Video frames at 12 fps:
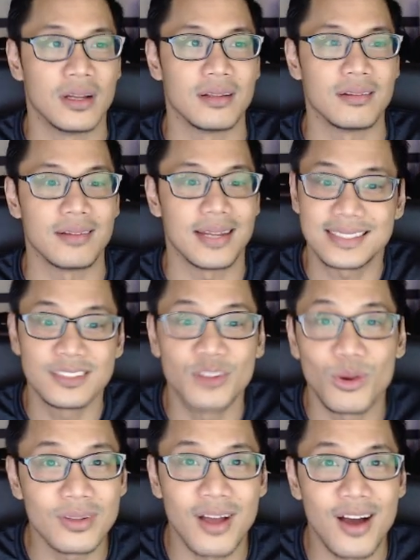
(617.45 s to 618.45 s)
It's
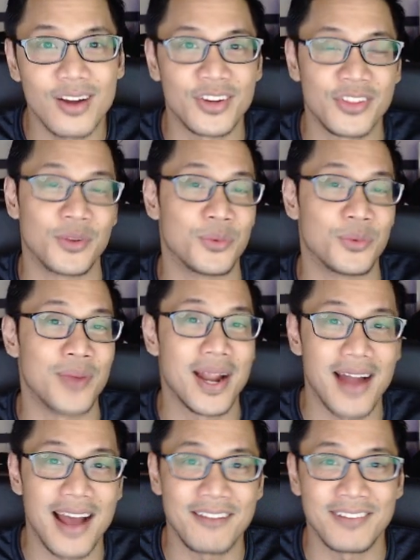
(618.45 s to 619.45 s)
no longer the
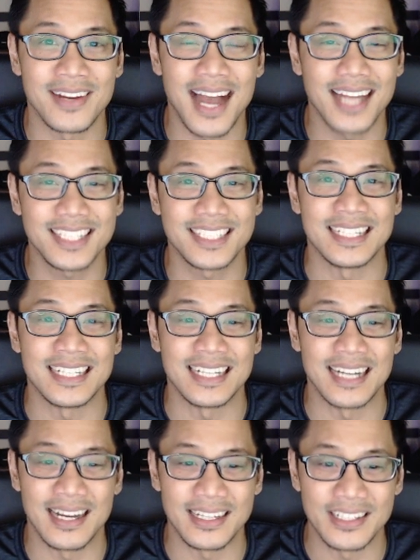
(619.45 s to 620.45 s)
rare
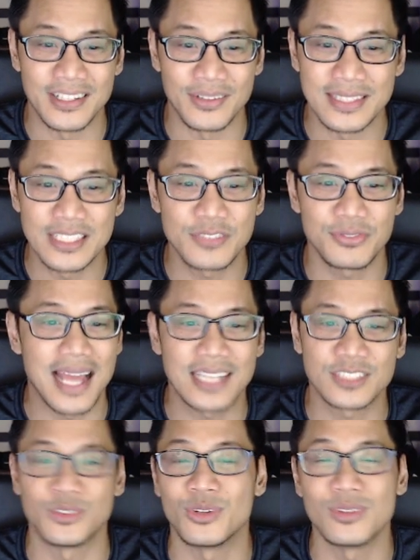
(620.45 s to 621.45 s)
Aavegotchi. These
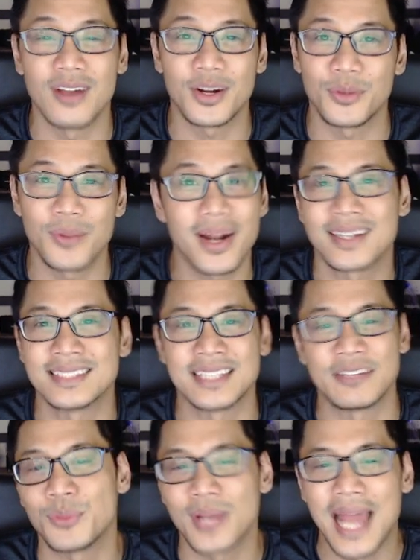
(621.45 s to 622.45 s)
flags are no longer rare because
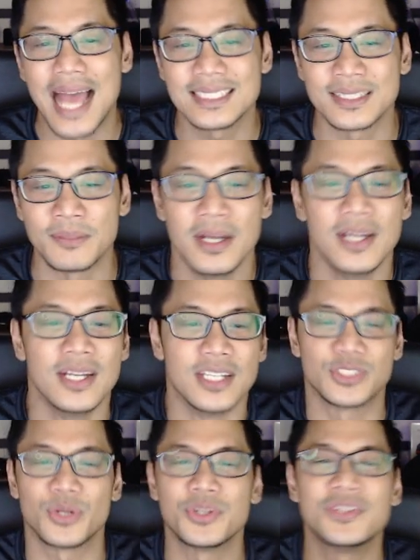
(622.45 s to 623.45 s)
everyone has them.
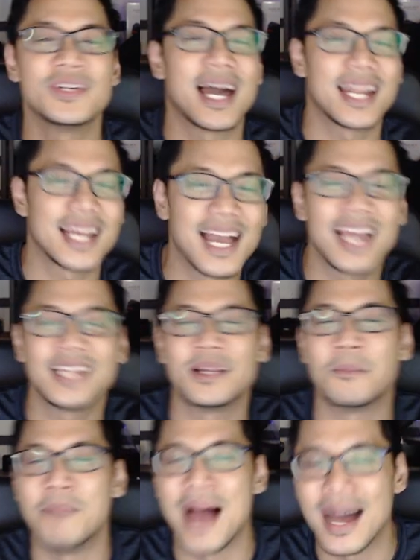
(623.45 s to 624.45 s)
So you got to kind
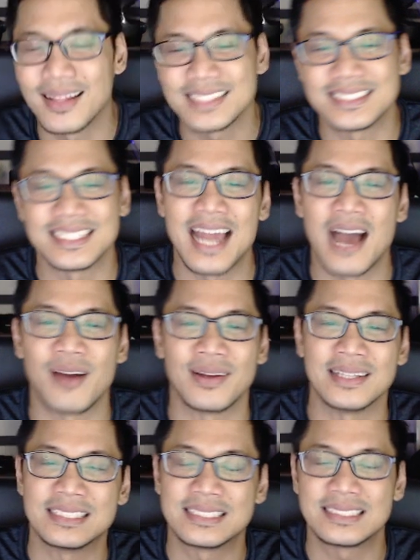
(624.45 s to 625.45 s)
of balance it out
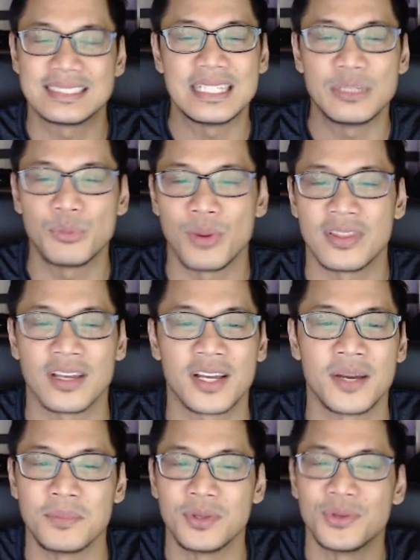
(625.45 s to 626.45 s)
and see where the
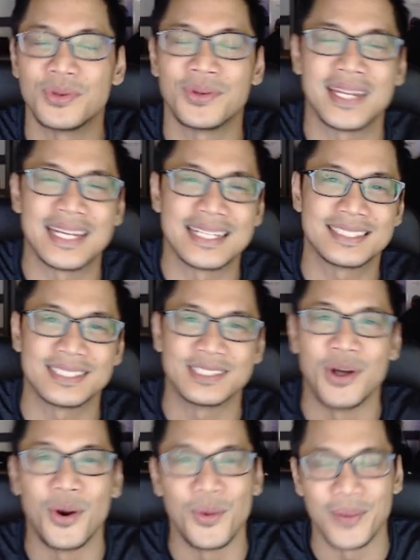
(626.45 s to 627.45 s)
community is
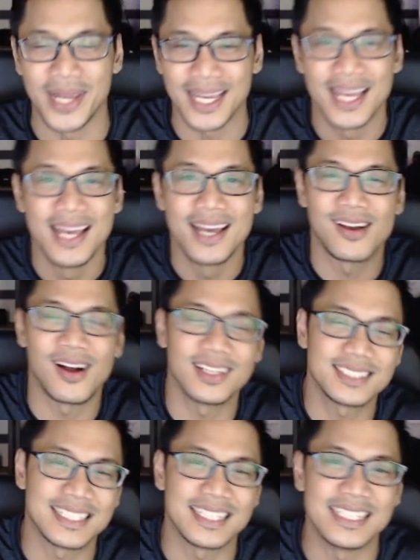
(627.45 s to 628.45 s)
going,
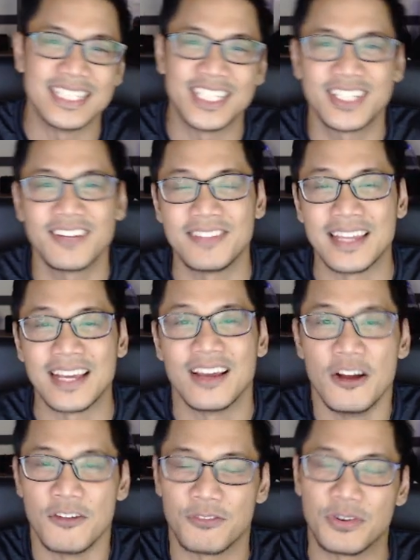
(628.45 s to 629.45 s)
constantly shifting
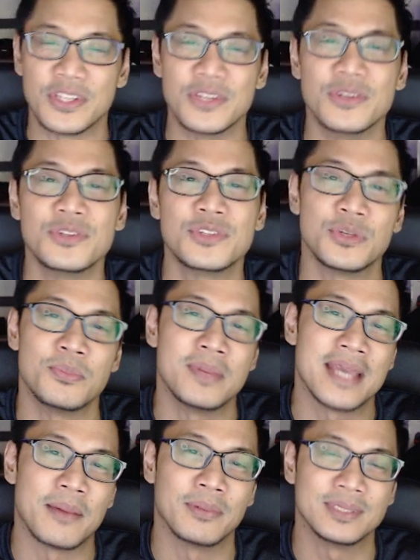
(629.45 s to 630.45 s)
for you to
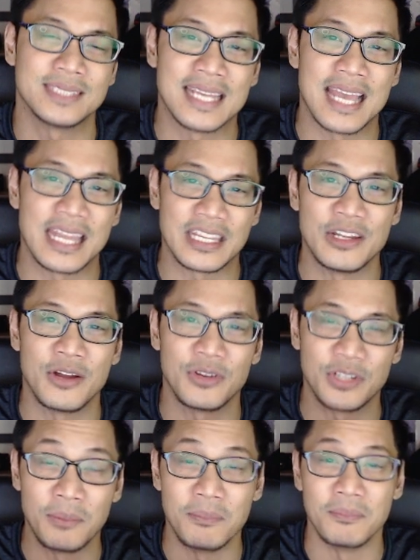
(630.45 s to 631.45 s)
be able to get,
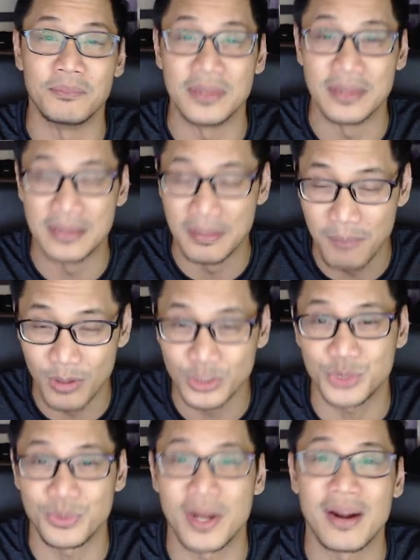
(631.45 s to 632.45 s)
the
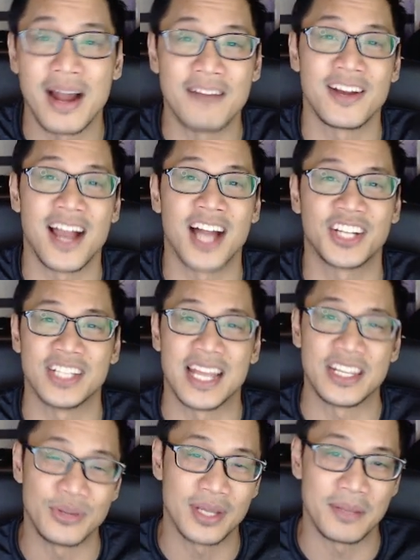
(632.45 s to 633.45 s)
most rare Aavegotchi
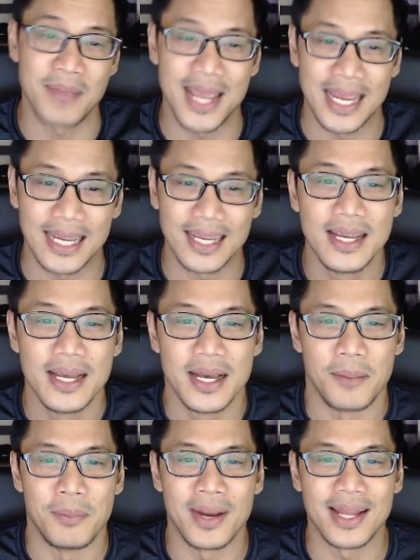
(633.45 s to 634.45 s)
that you can make.
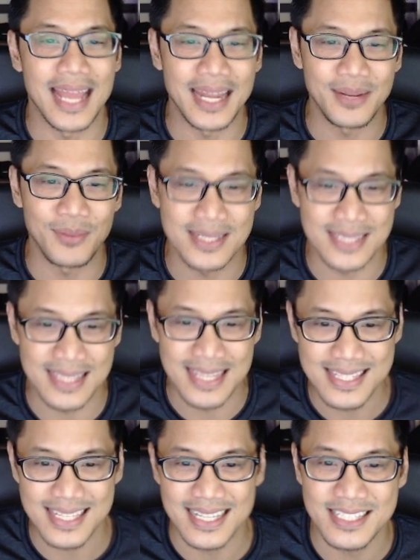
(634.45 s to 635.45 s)
But anyways,
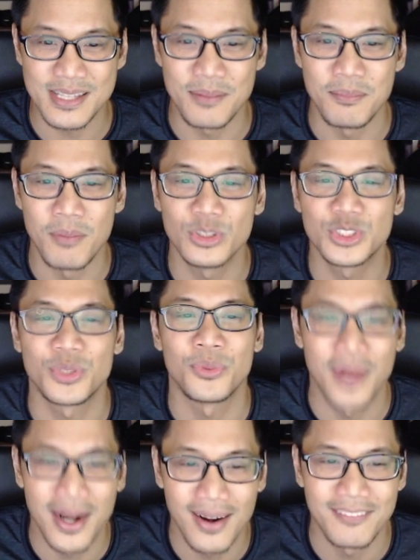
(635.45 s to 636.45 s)
this is the most
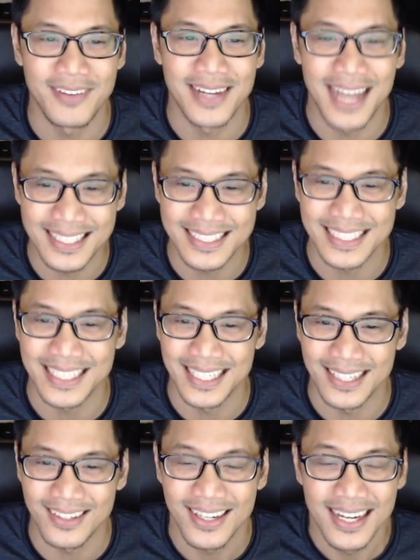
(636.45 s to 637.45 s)
rare Aavegotchi
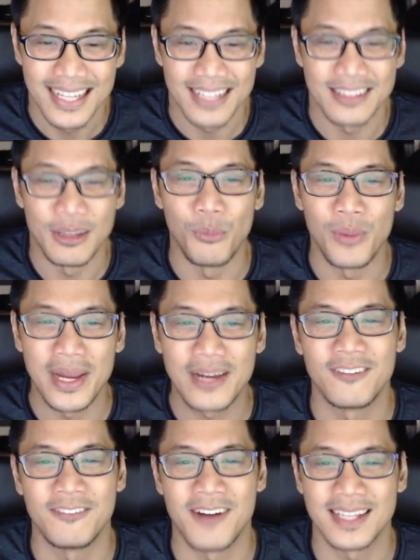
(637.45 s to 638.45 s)
here, the
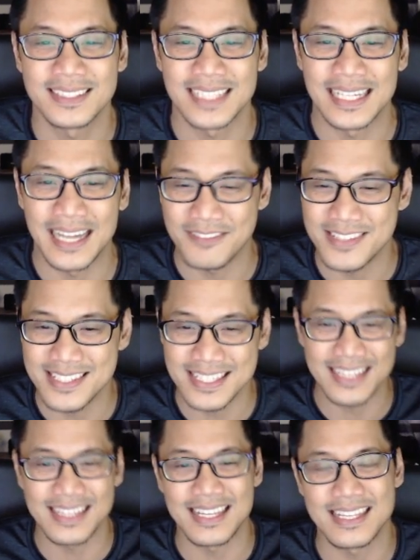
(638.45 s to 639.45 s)
Winklevoss, and I've
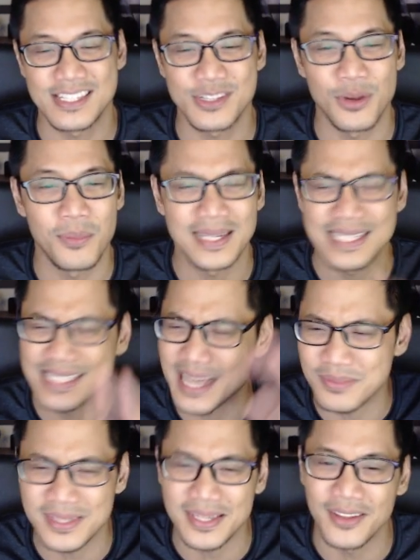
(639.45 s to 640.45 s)
seen this so many
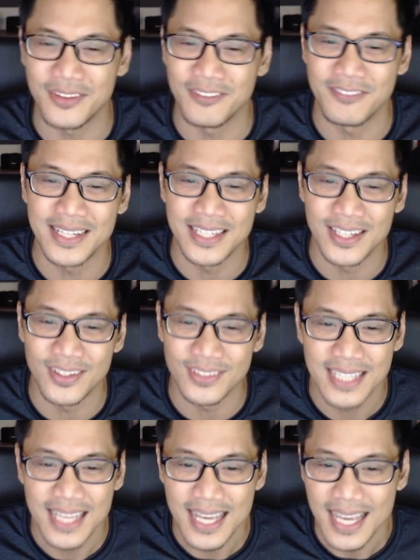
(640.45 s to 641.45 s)
times in other
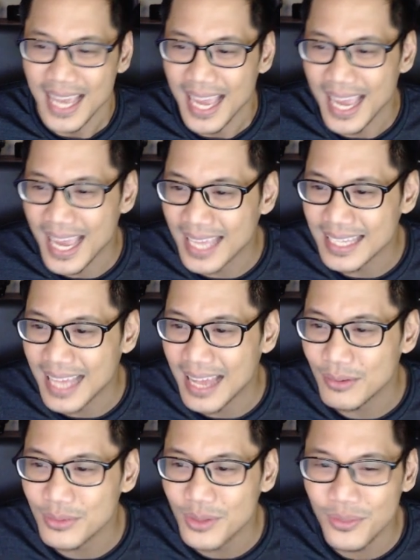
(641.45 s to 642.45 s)
videos. And I
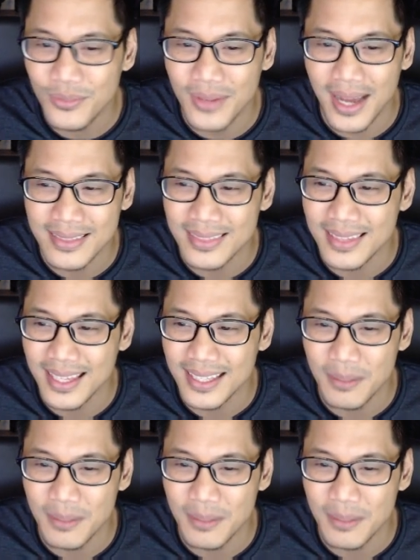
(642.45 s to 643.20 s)
don't know, I think the